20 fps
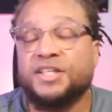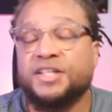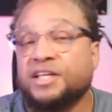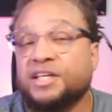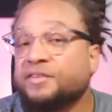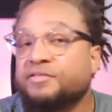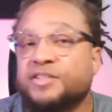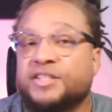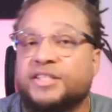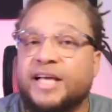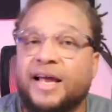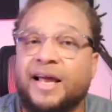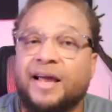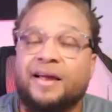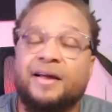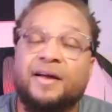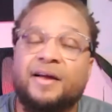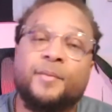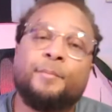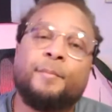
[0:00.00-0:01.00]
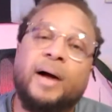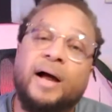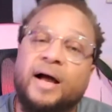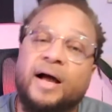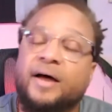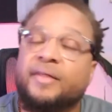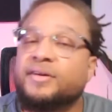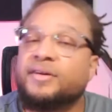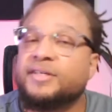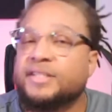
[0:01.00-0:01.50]
didn't even say my
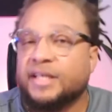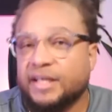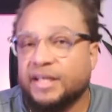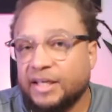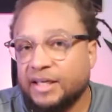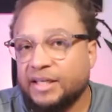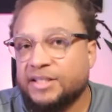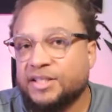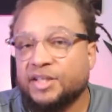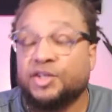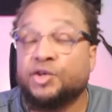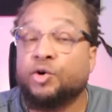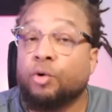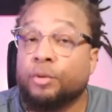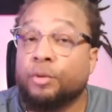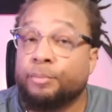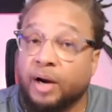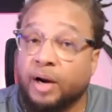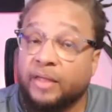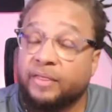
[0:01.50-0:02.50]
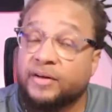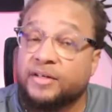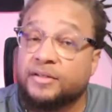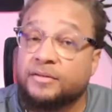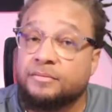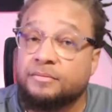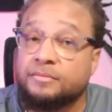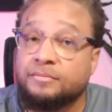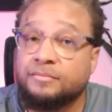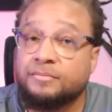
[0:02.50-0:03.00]
other son, Esau, your brother.
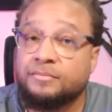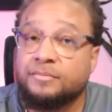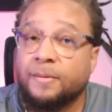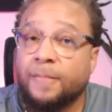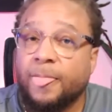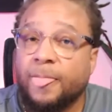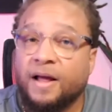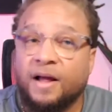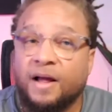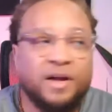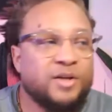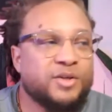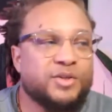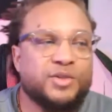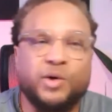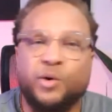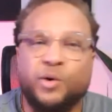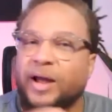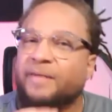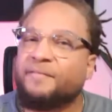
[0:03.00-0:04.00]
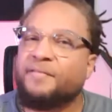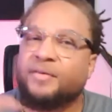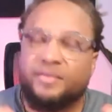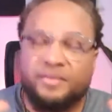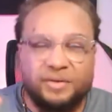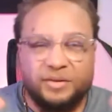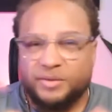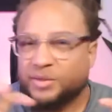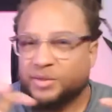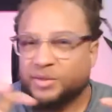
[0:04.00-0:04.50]
So
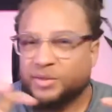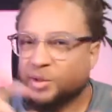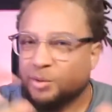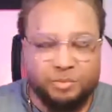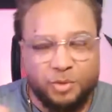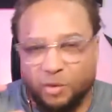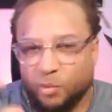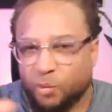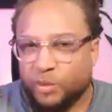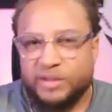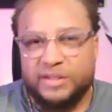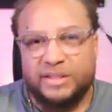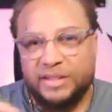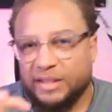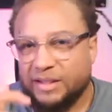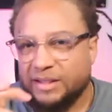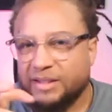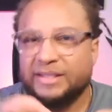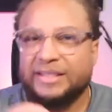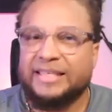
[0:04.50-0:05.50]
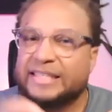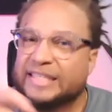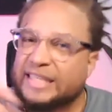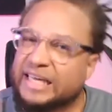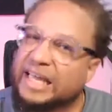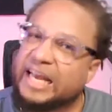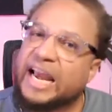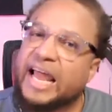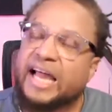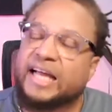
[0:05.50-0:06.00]
every so we see
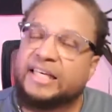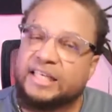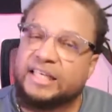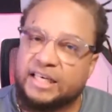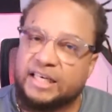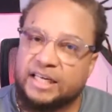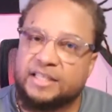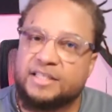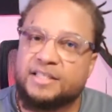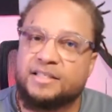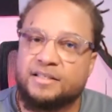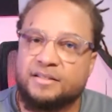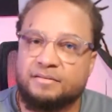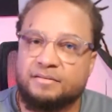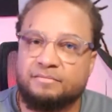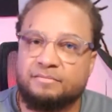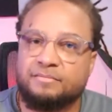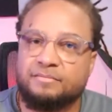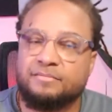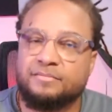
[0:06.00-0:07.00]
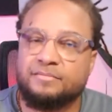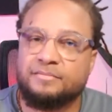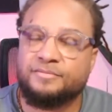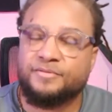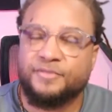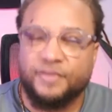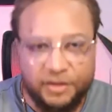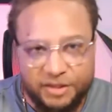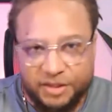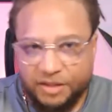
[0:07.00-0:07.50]
disconnectedness
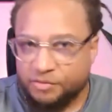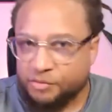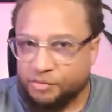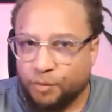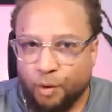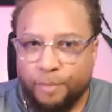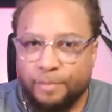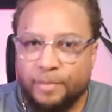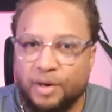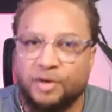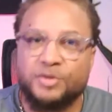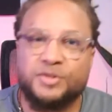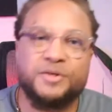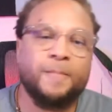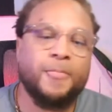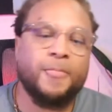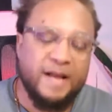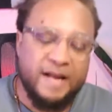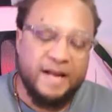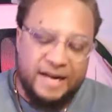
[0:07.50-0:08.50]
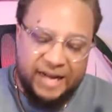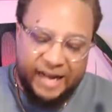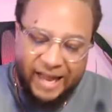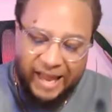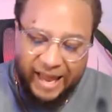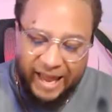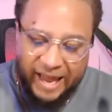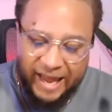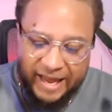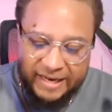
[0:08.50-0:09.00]
first and foremost.
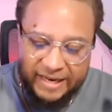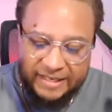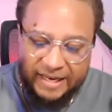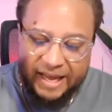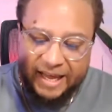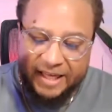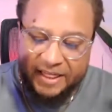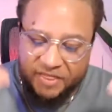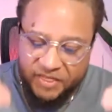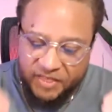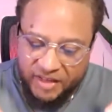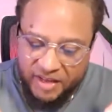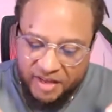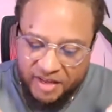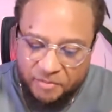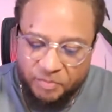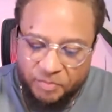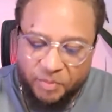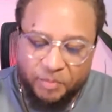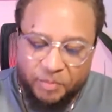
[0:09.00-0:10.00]
And, and then